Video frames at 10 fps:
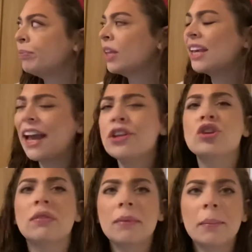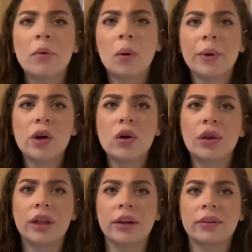Can you remember what we call
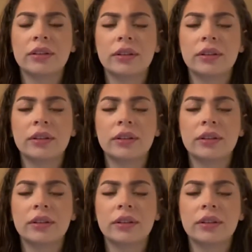those?